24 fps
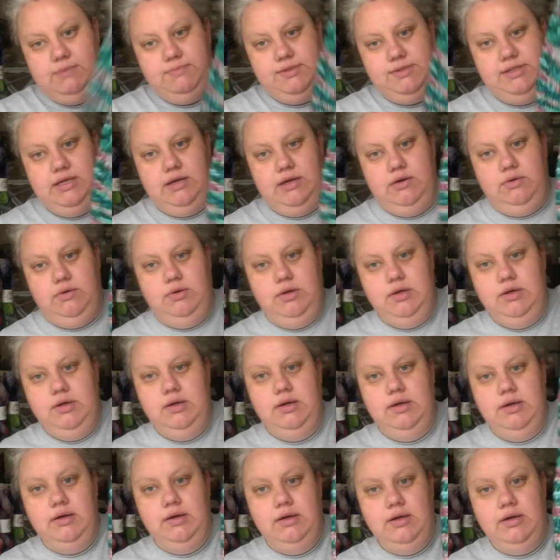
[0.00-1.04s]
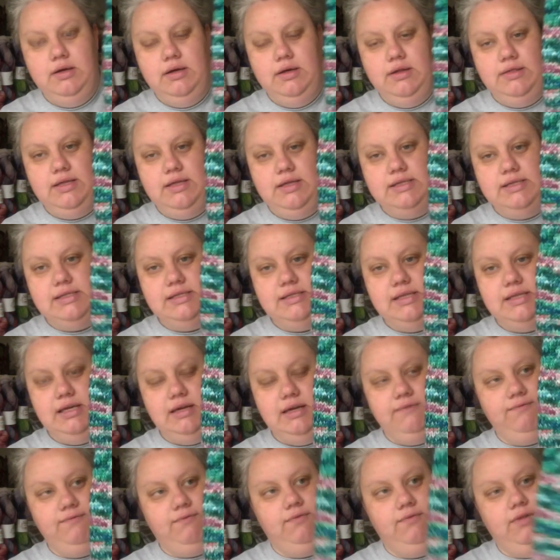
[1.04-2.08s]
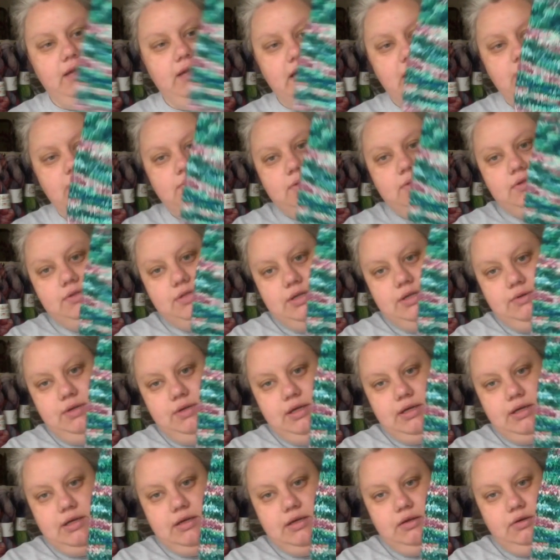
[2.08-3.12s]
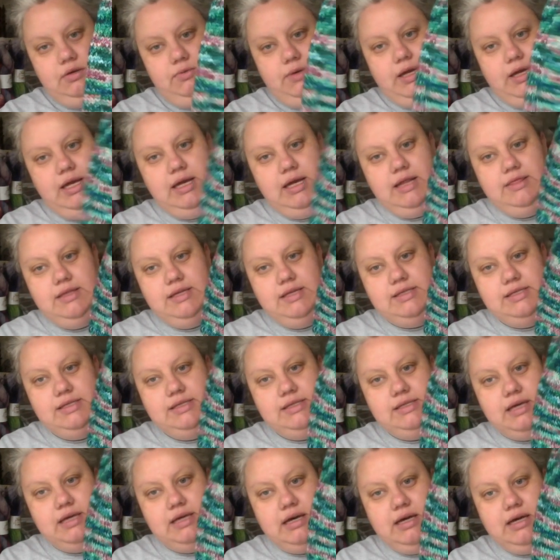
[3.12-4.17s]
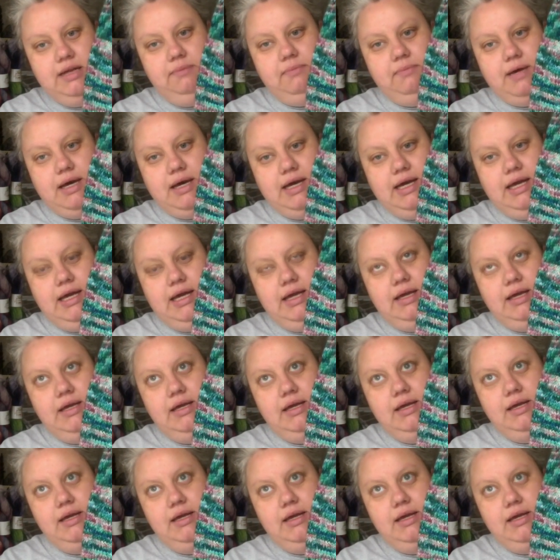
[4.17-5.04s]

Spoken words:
So this is the inflatable donut colorway, and this is on my